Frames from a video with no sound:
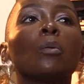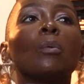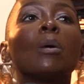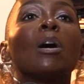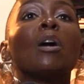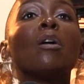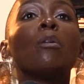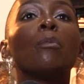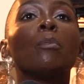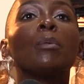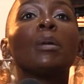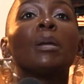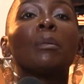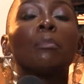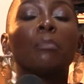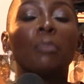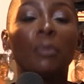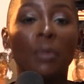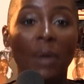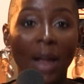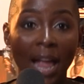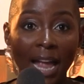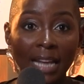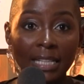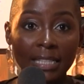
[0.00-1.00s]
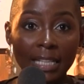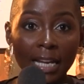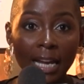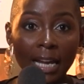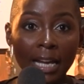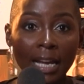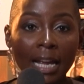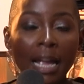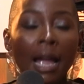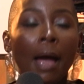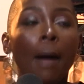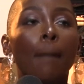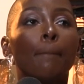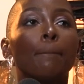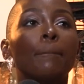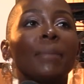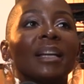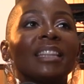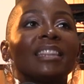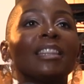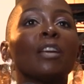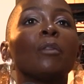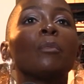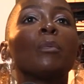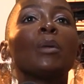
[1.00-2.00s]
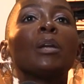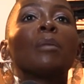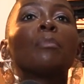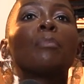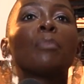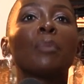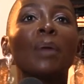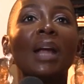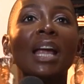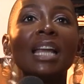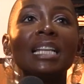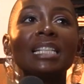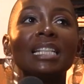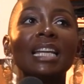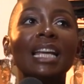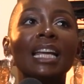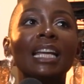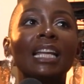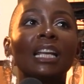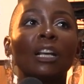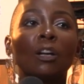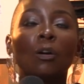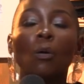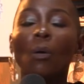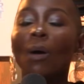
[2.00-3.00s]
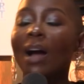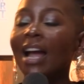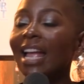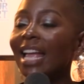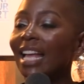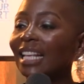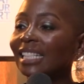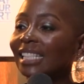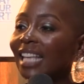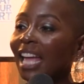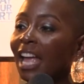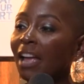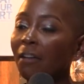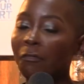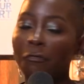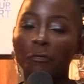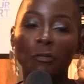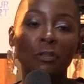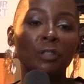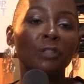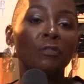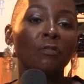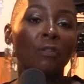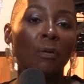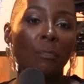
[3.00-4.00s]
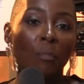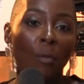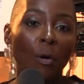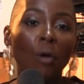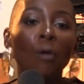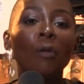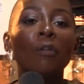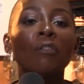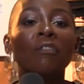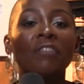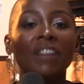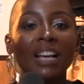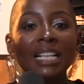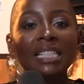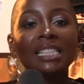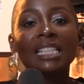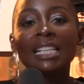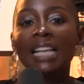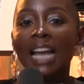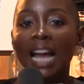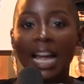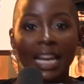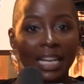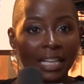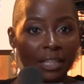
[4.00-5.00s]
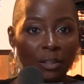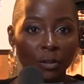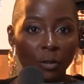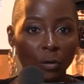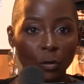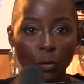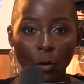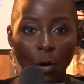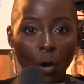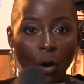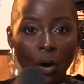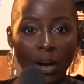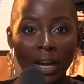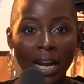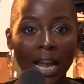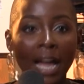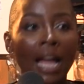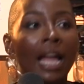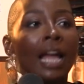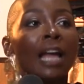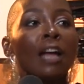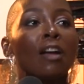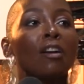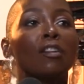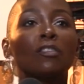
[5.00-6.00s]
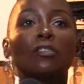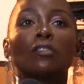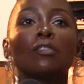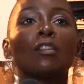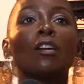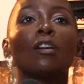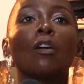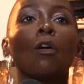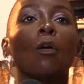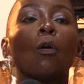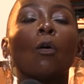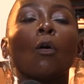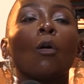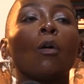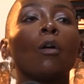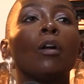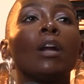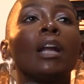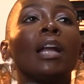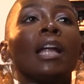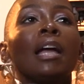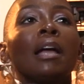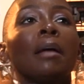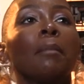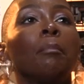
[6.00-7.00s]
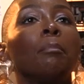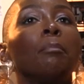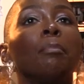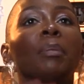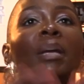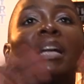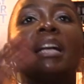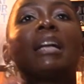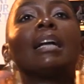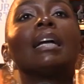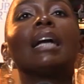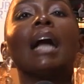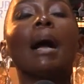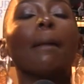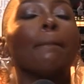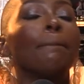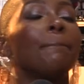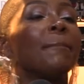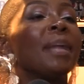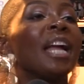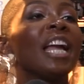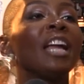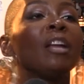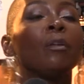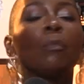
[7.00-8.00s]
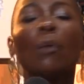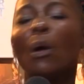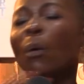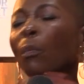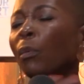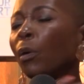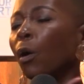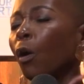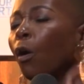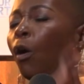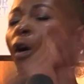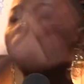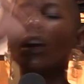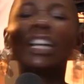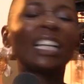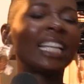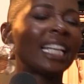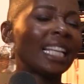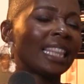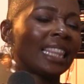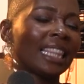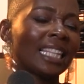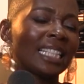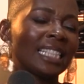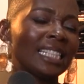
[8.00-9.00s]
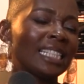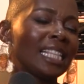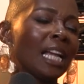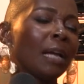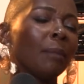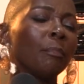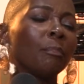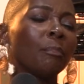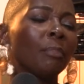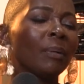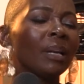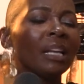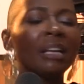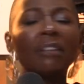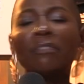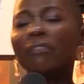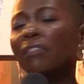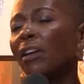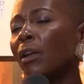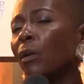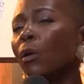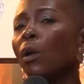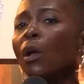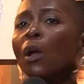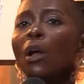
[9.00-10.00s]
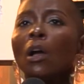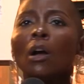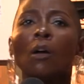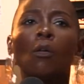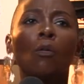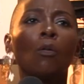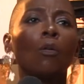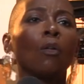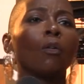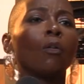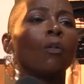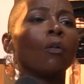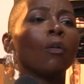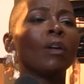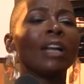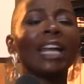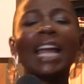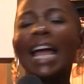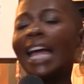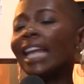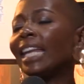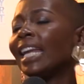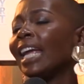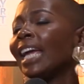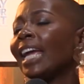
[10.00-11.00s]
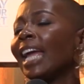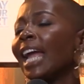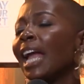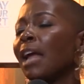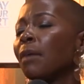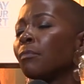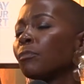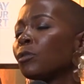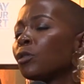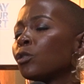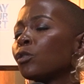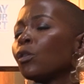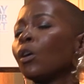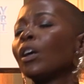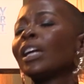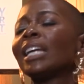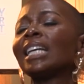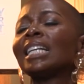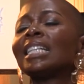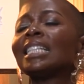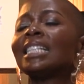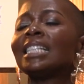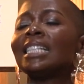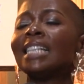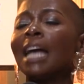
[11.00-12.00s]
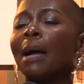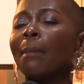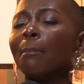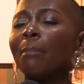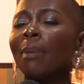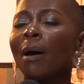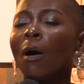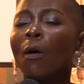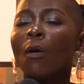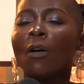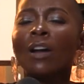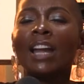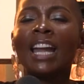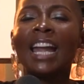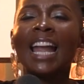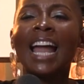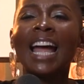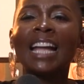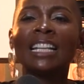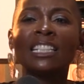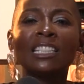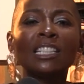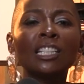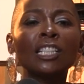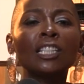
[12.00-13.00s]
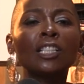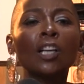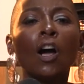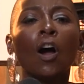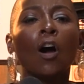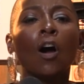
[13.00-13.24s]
through a rebranding, but the rebranding requires efforts from all of us in our little corner. It's not a whole big campaign where we all get the same brief and 9 a.m. songest jumper online.